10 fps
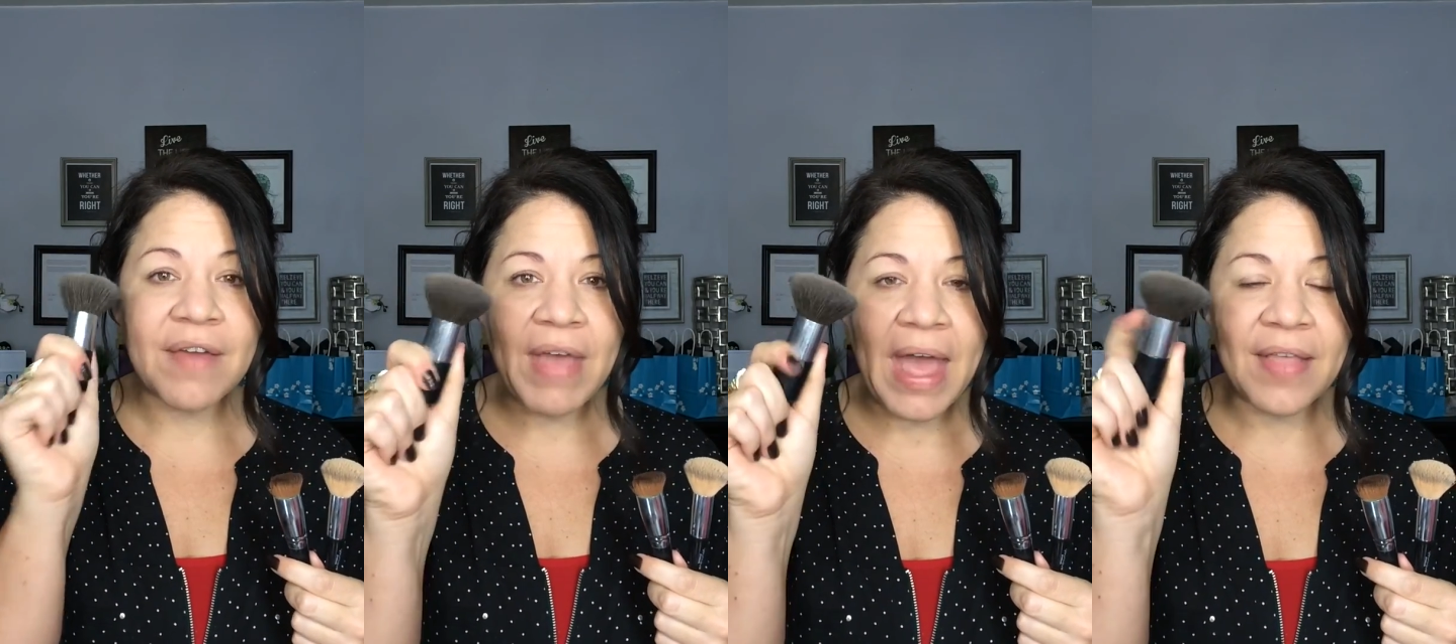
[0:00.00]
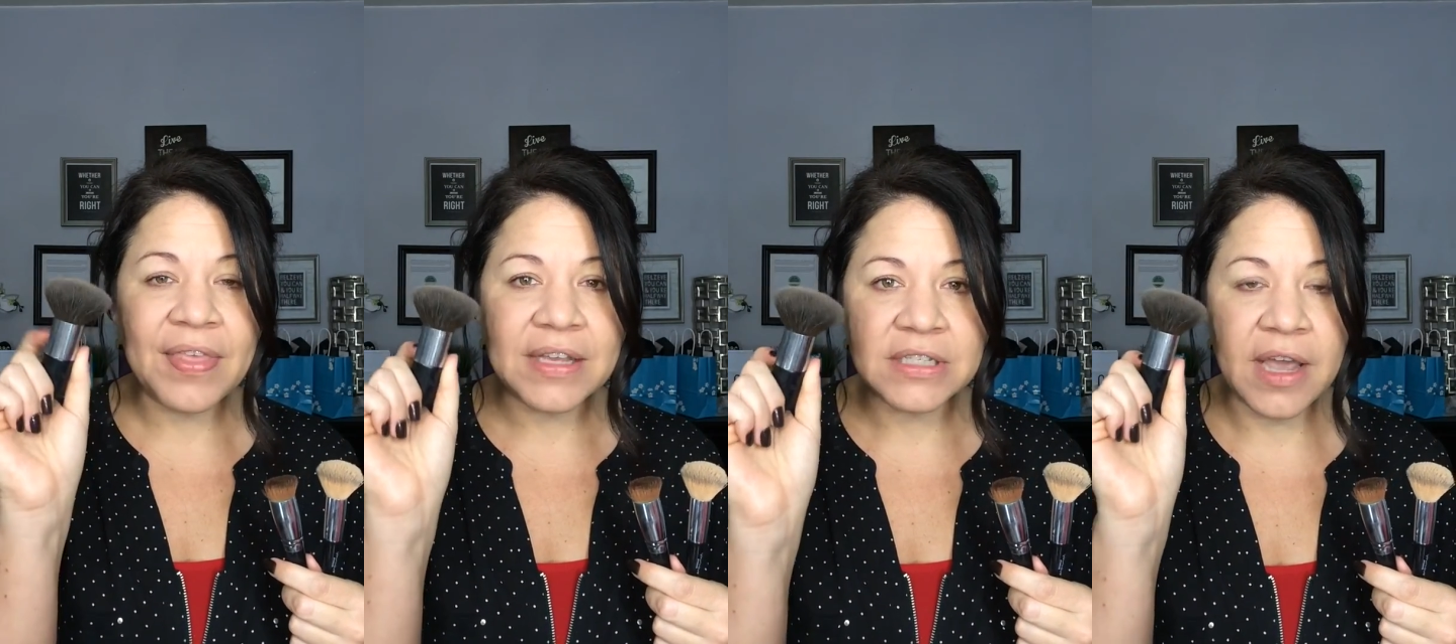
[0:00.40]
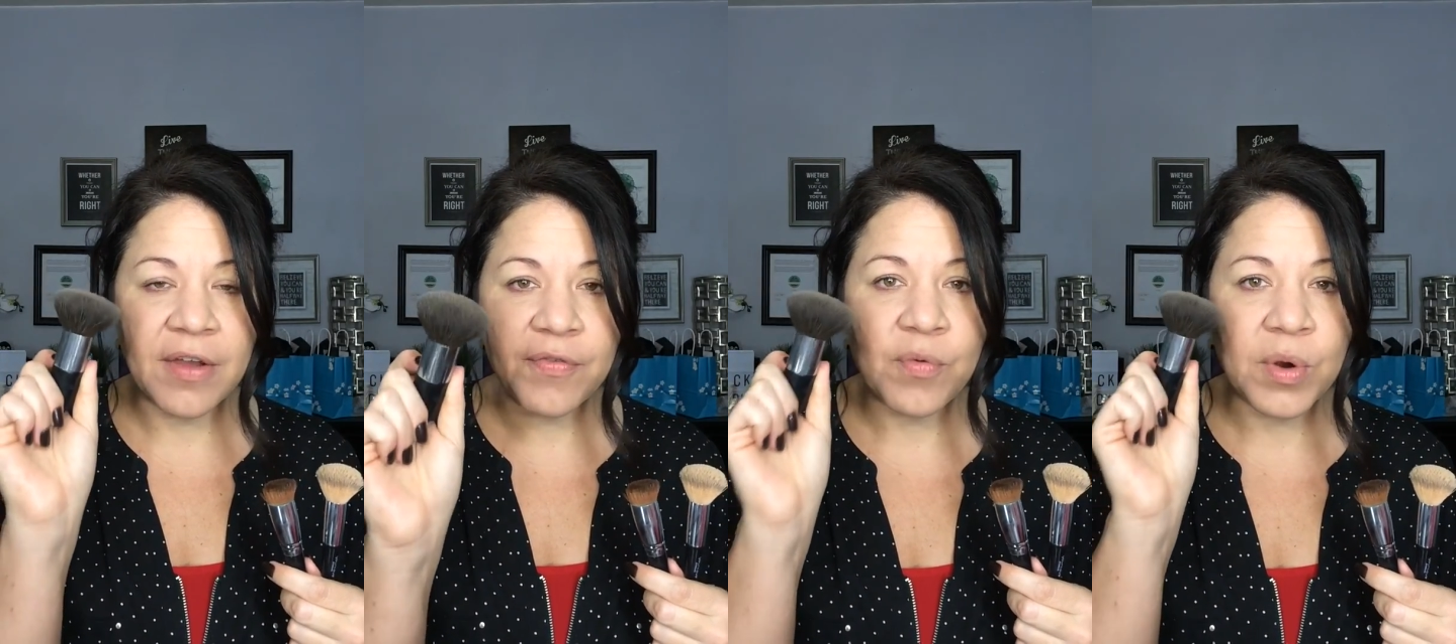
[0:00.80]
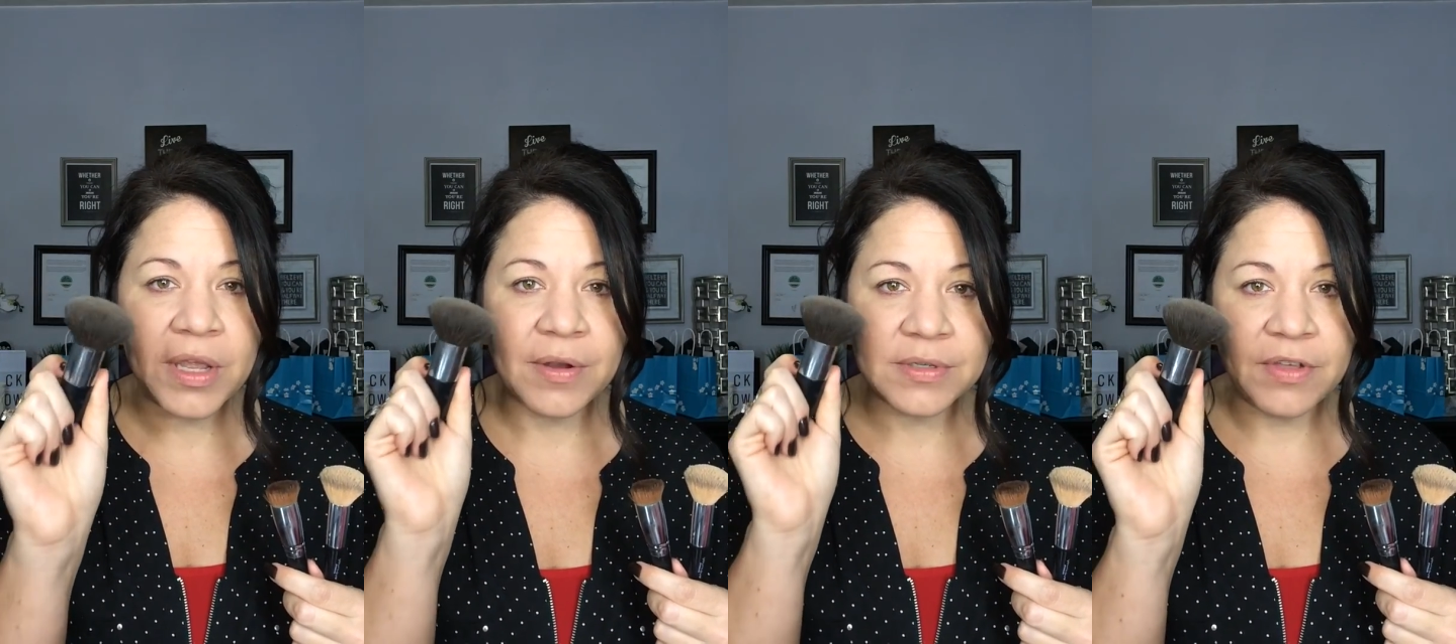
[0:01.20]
I've had the entire 4
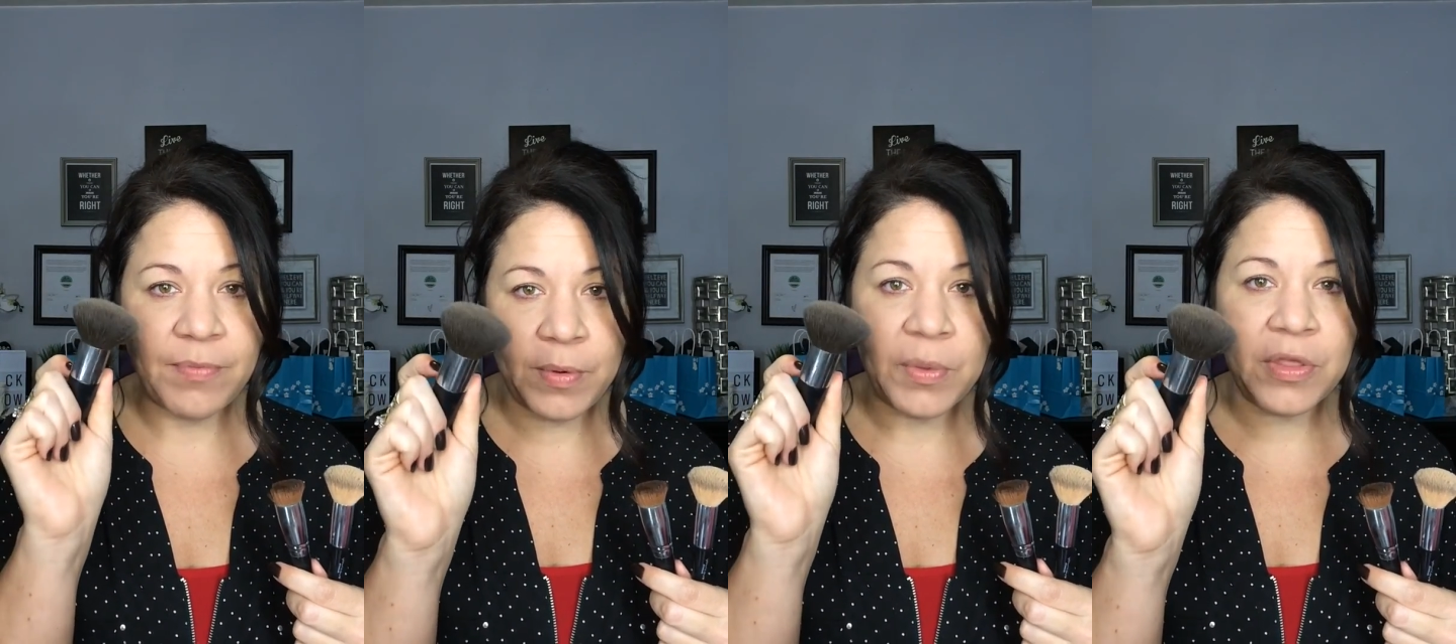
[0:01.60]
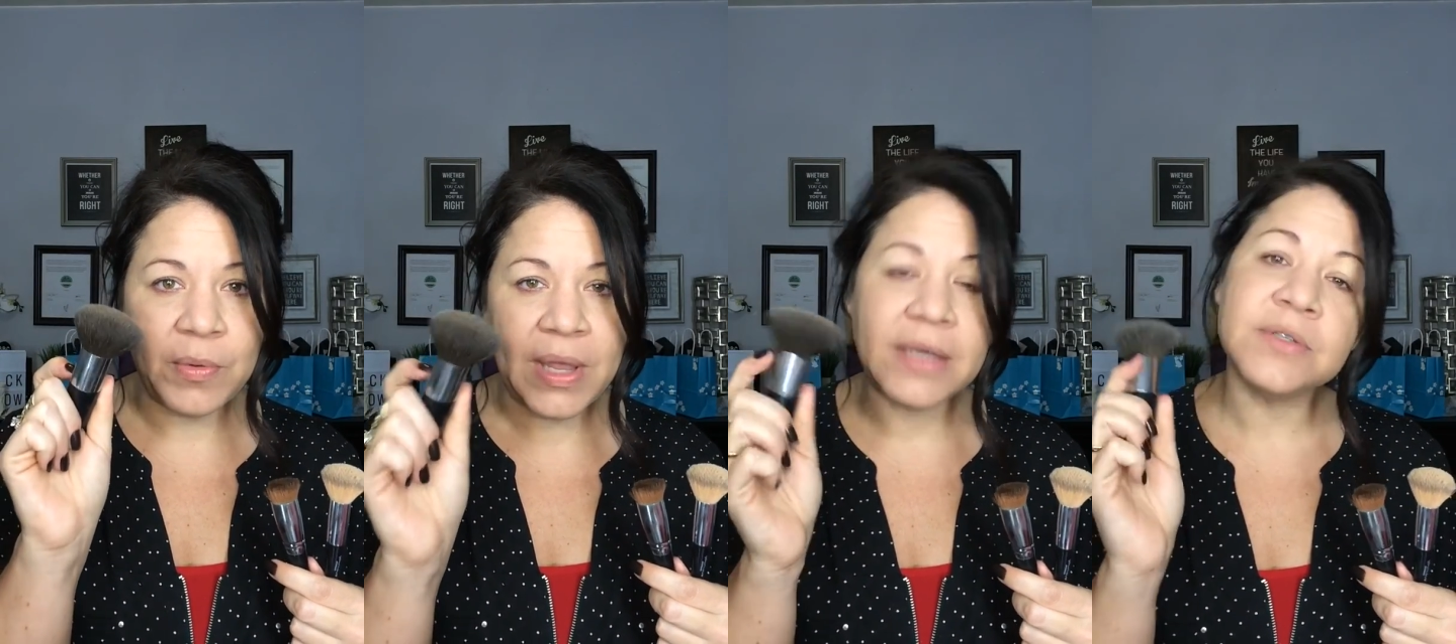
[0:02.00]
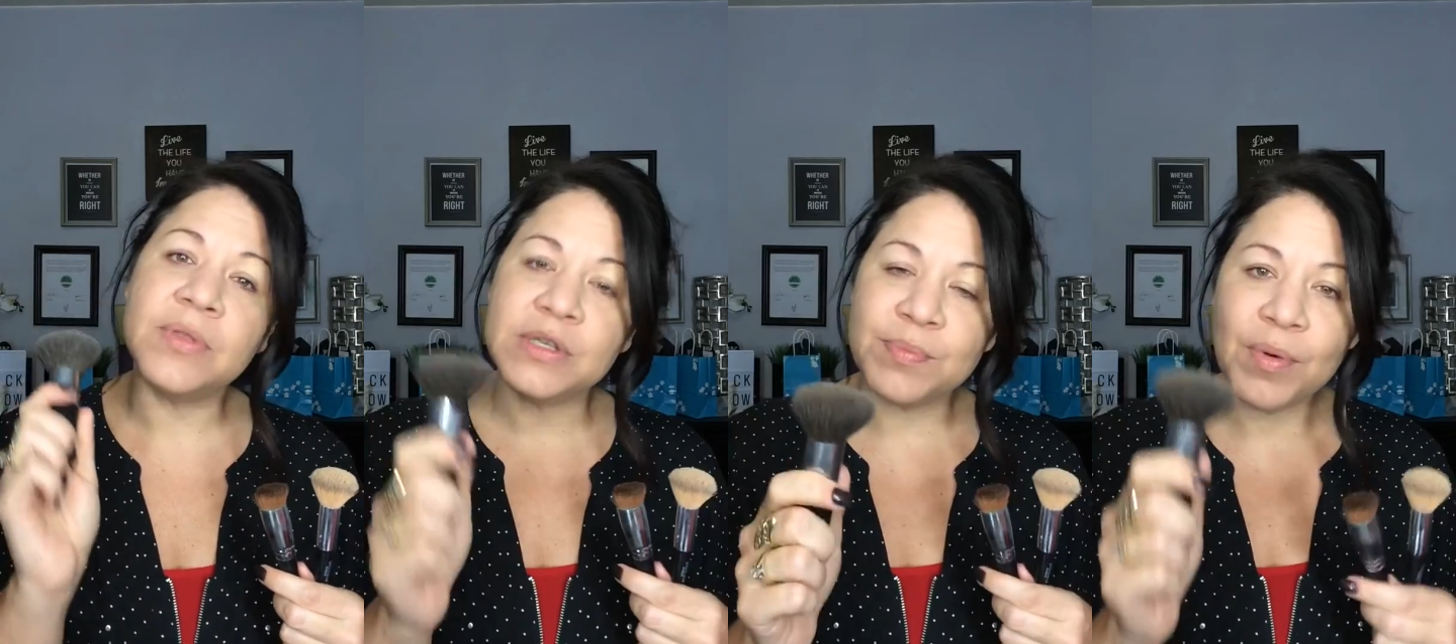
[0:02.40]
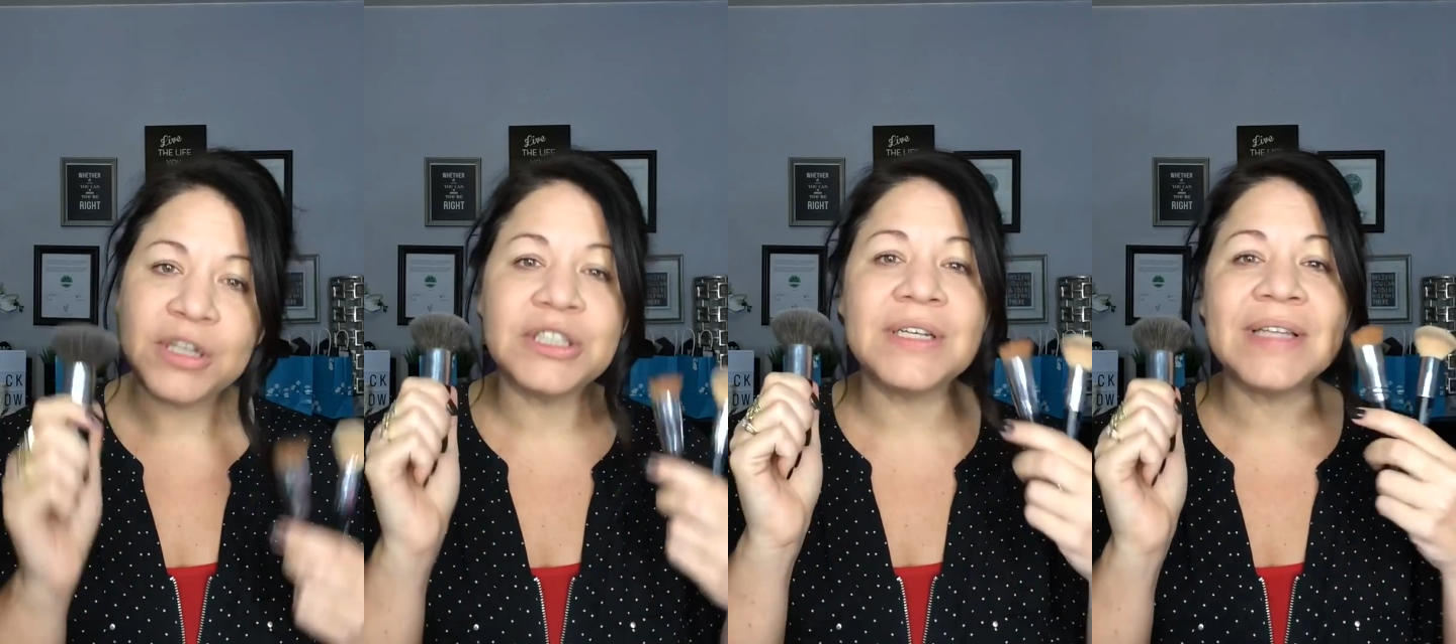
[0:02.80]
years I've been with Younique. So these
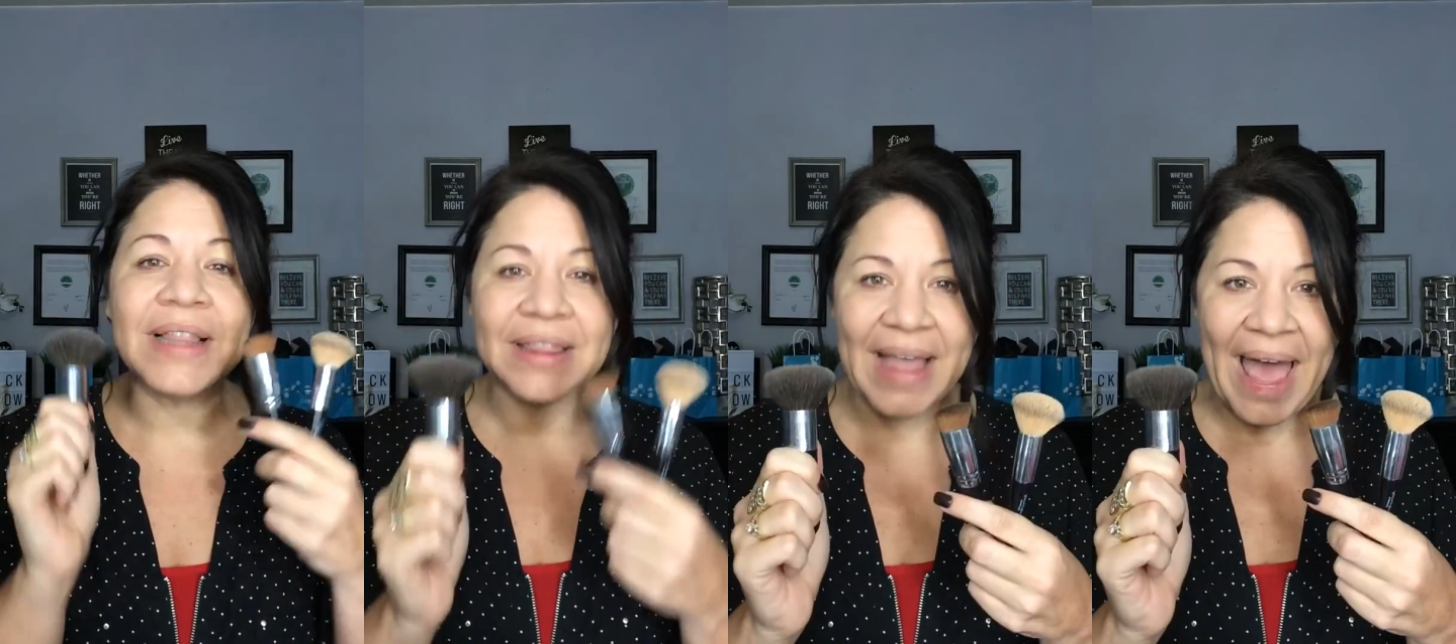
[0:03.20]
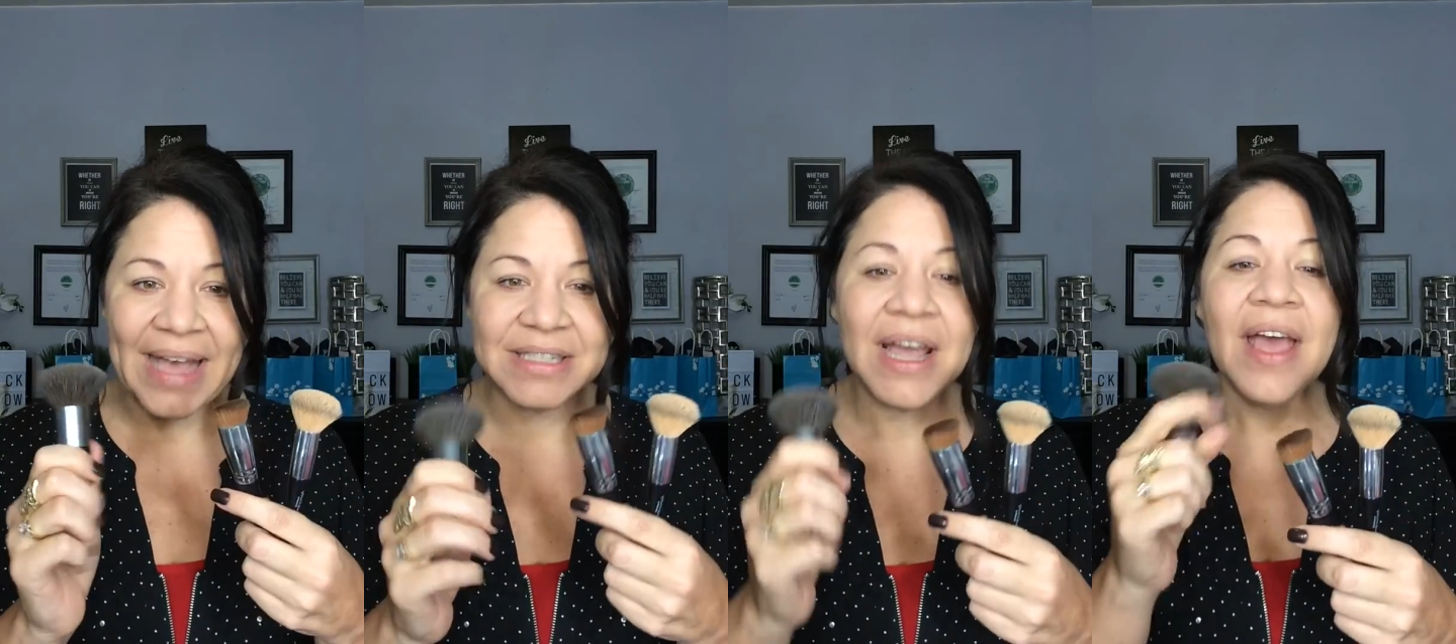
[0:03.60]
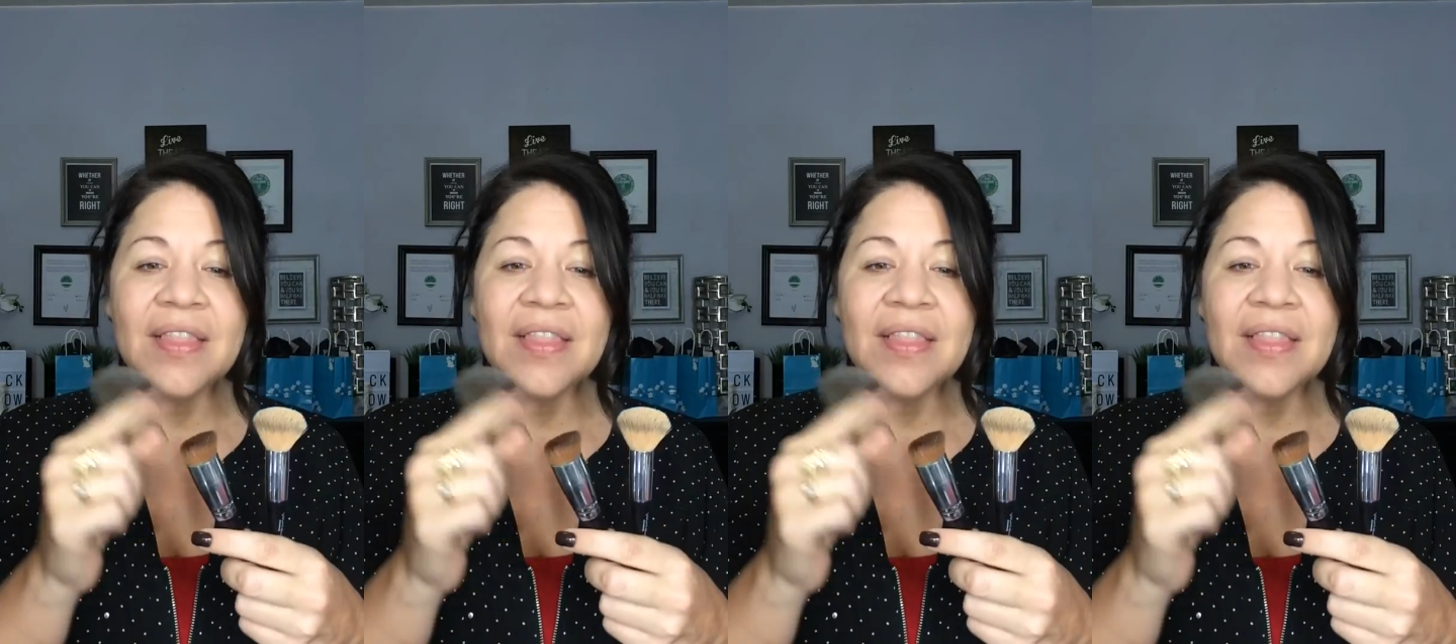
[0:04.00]
brushes last.